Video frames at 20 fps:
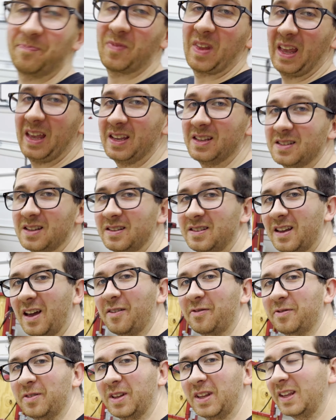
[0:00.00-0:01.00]
is
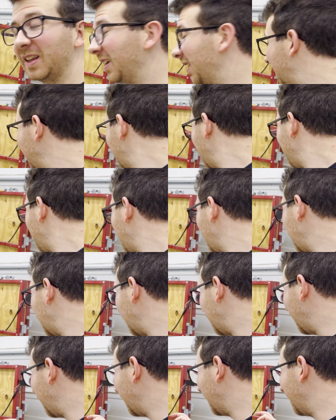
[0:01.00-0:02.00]
definitely
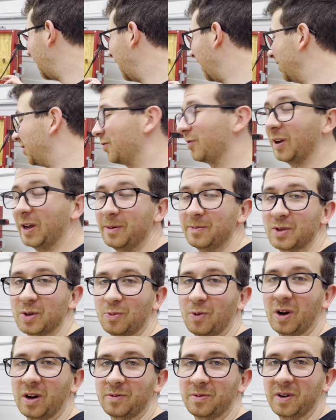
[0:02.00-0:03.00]
a dream to
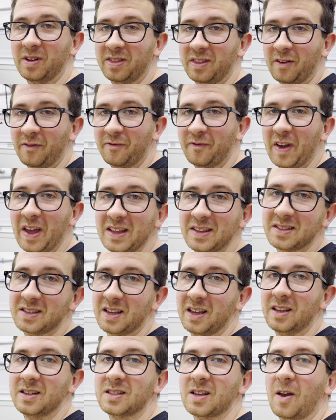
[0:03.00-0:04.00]
work with. The fence
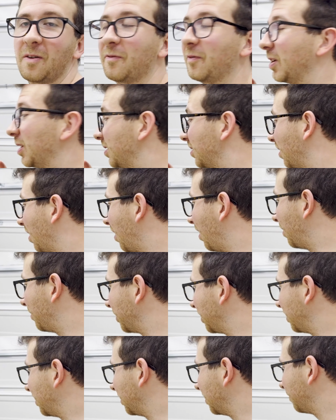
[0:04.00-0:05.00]
is
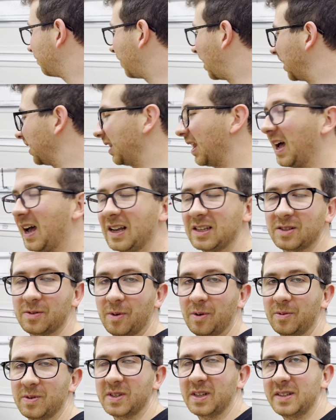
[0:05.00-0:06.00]
phenomenal. My last
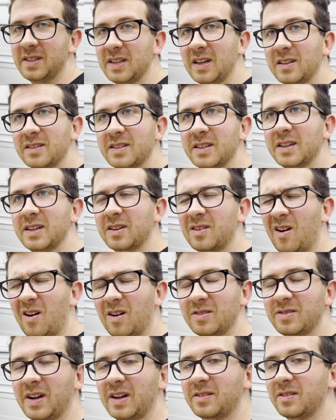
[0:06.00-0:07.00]
one was a Delta
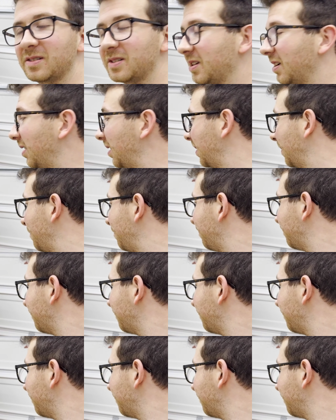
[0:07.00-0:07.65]
contractor saw,